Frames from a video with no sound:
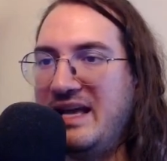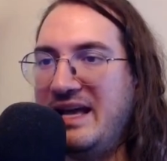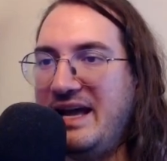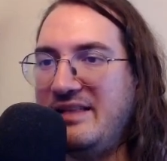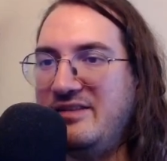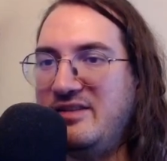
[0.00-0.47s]

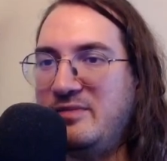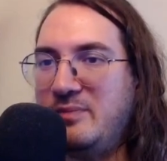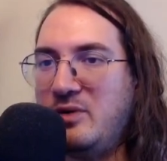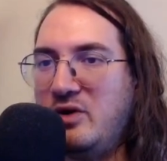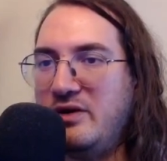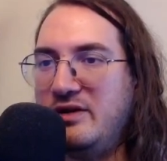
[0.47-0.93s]
At this
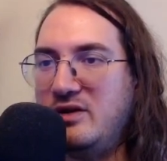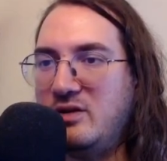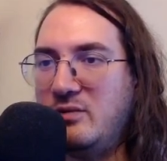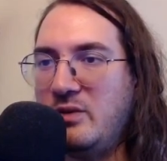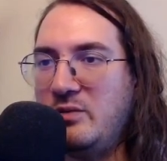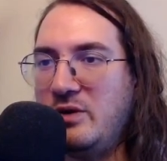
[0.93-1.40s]
point,
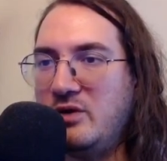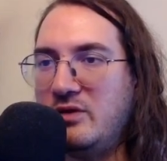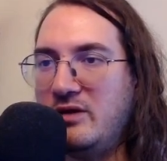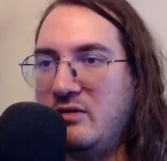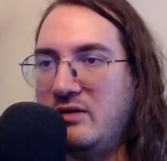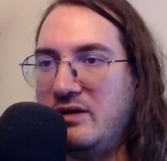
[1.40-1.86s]
when we go
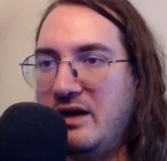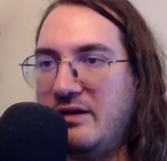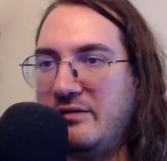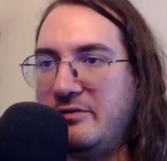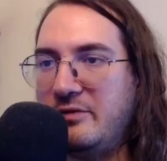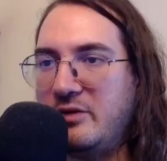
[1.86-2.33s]
down
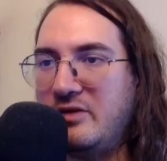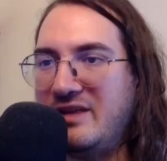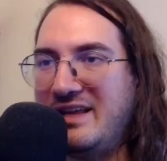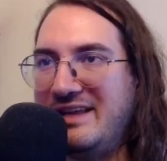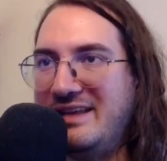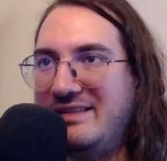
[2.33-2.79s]
enough, we're going to
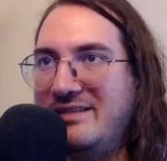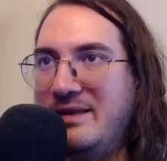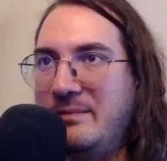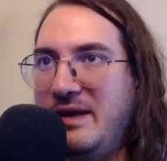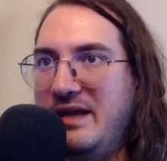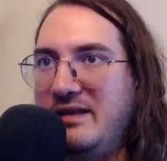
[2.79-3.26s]
hit the
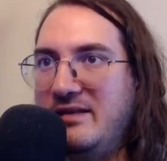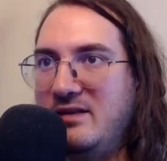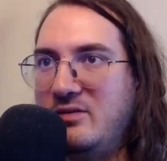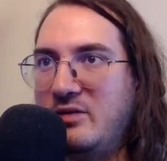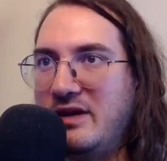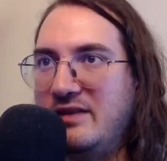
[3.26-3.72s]
main.
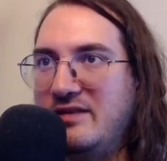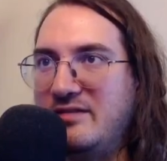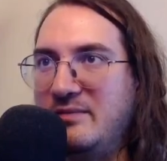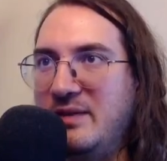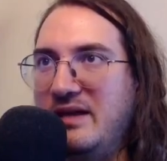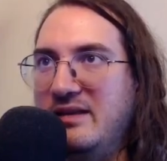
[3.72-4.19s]
Look at this
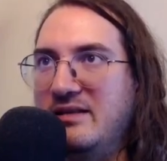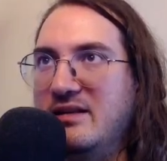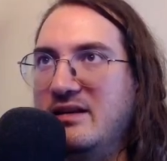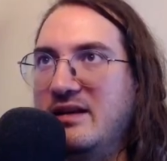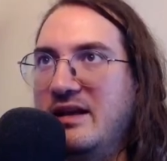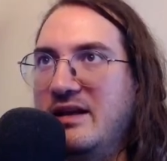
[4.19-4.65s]
main.
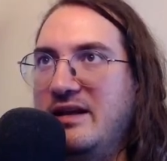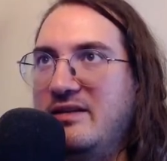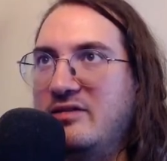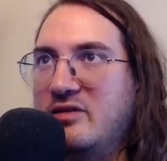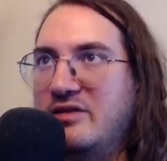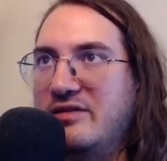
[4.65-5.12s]
Here it's
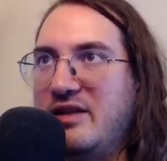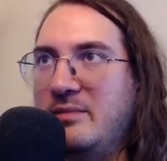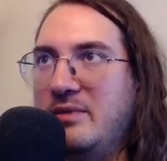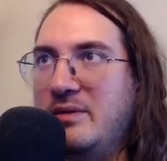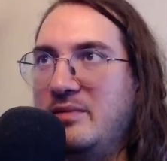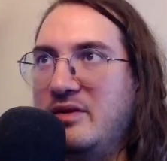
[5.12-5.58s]
going to say
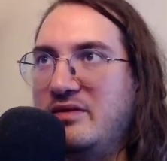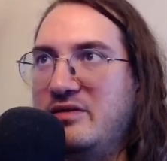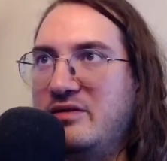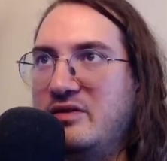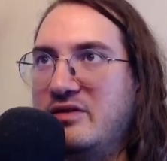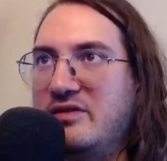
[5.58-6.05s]

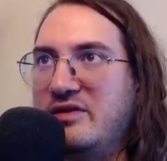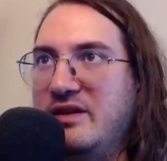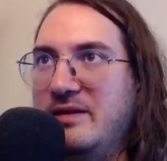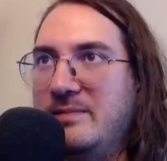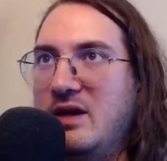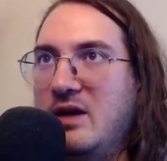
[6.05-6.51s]
preprocess.c.